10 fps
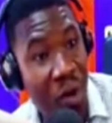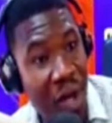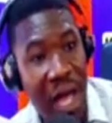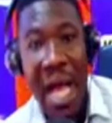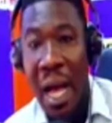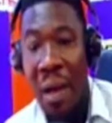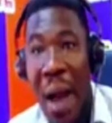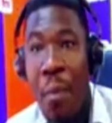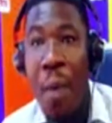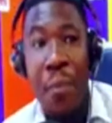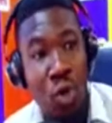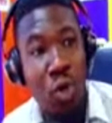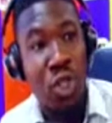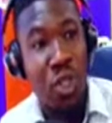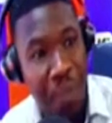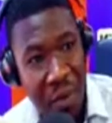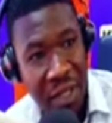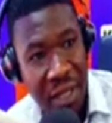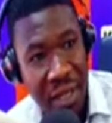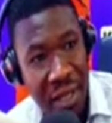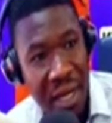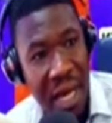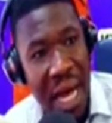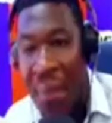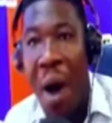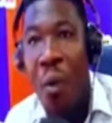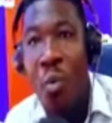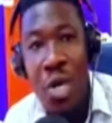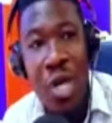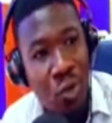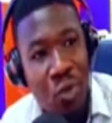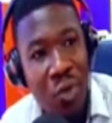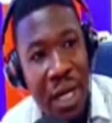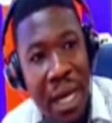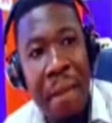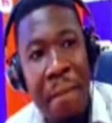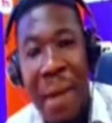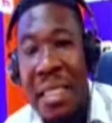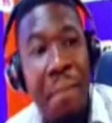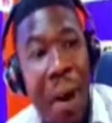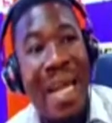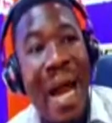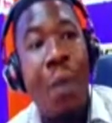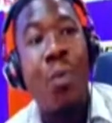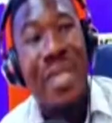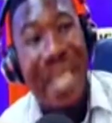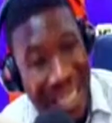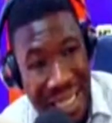And pay by the door spirit. And my own you do. But the amount of crown when you day.